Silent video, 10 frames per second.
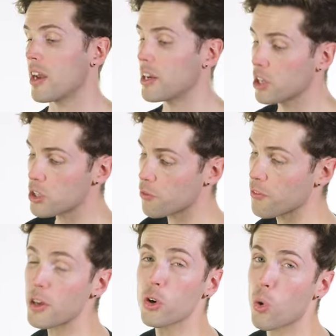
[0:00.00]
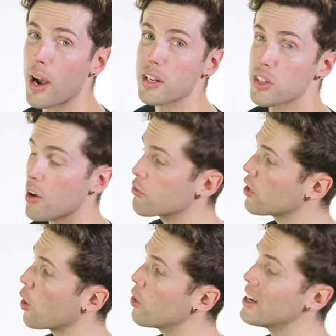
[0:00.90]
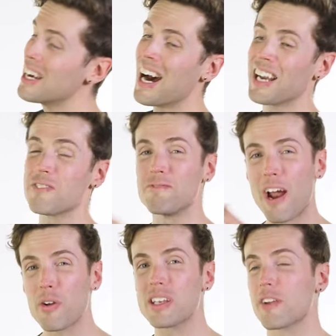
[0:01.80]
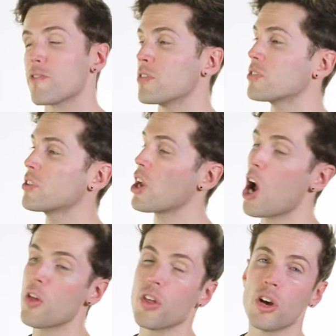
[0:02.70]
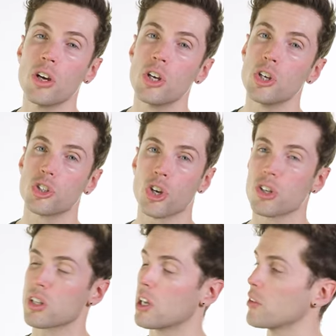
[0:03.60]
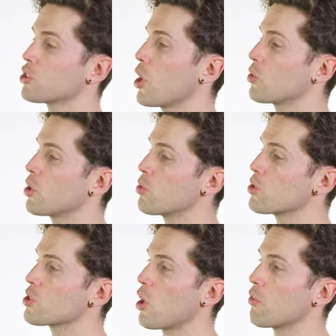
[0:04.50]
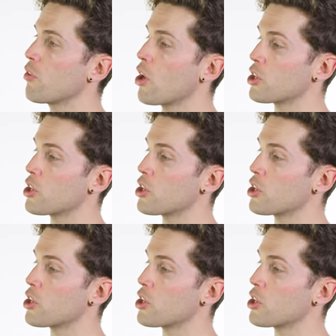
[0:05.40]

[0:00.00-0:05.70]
It does feel quite tough though, and is very different to the other shirts that I'll have shown you so far.